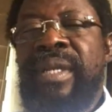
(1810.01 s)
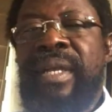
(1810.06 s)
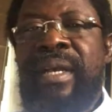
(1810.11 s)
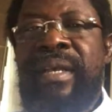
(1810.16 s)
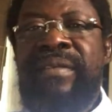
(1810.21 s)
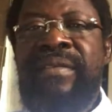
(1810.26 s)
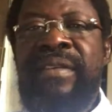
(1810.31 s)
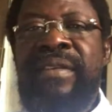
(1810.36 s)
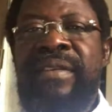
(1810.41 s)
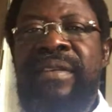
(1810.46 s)

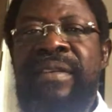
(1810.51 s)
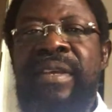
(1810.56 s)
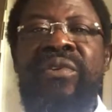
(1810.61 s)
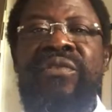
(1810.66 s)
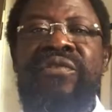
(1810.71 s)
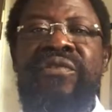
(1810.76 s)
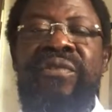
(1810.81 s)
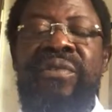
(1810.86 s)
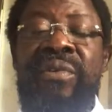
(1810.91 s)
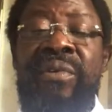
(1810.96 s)
as
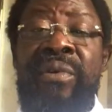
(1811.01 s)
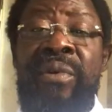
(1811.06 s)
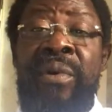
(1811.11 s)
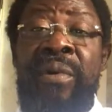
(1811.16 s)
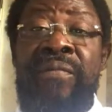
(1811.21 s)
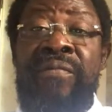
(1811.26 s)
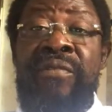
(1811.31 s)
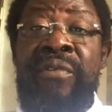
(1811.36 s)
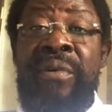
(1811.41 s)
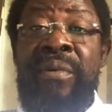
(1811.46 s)
endorsed
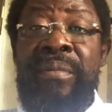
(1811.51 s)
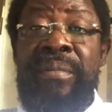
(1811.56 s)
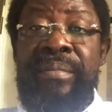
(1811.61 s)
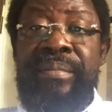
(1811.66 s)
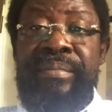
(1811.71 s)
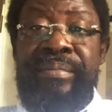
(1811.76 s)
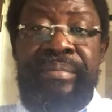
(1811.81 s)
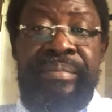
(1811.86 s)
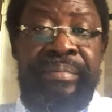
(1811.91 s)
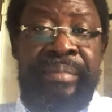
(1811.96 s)
Governor
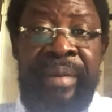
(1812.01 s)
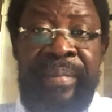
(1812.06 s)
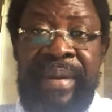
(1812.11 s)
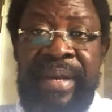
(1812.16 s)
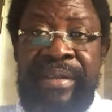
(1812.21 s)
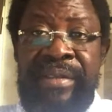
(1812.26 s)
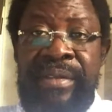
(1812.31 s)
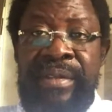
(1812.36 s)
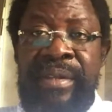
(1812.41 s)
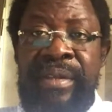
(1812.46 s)

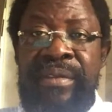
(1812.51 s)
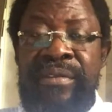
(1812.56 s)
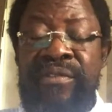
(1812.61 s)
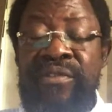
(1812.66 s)
Babajide